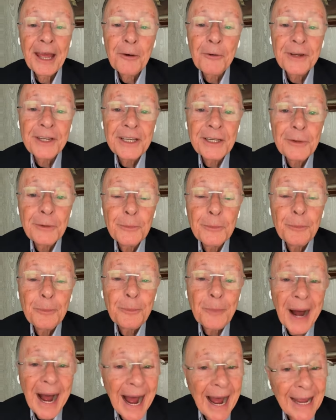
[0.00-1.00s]
and that's
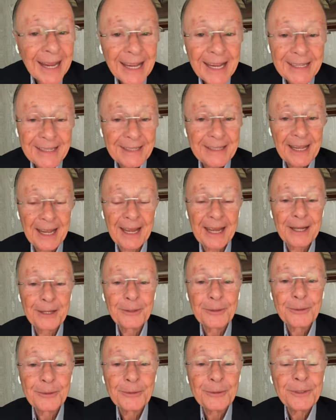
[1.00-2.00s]
what the
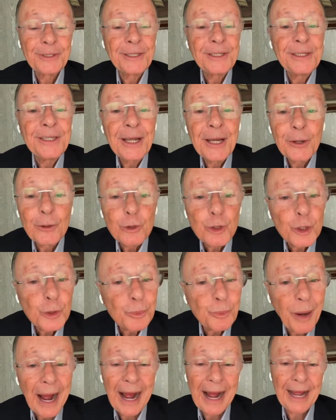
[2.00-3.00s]
Eternal Father,
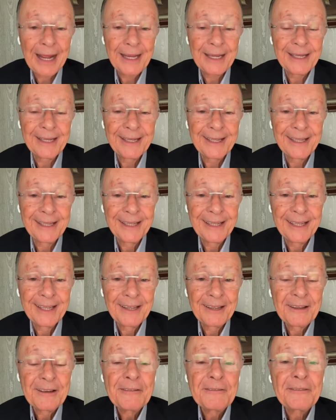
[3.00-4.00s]
the God
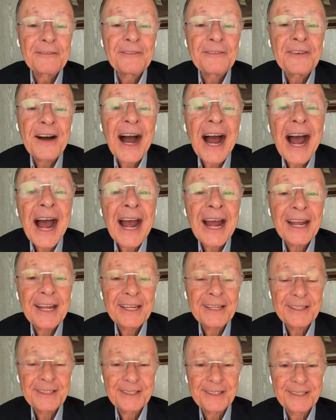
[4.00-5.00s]
Father,
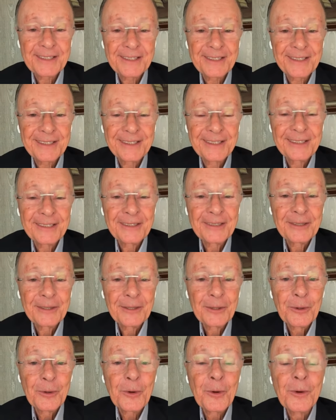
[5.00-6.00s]
does
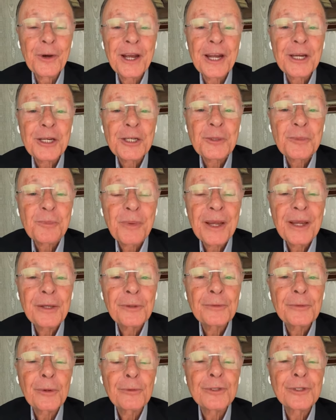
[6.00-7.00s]
with
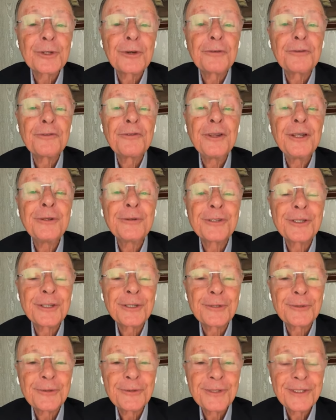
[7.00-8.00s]
regards to his
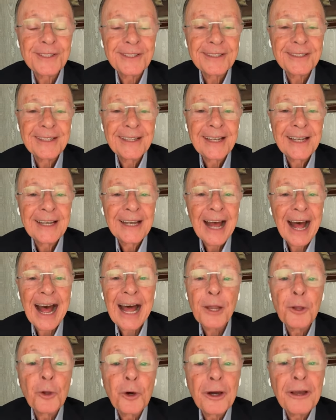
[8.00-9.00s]
son Jesus.
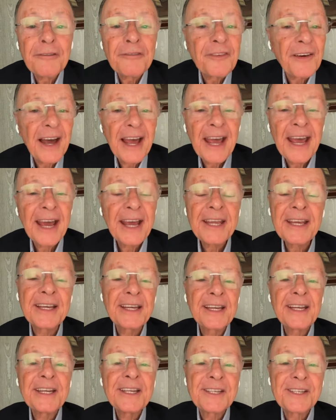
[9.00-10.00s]
The
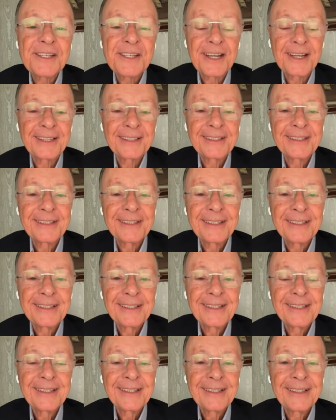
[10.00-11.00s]
bride is the
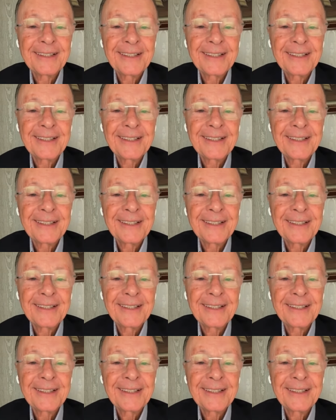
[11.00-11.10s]
church.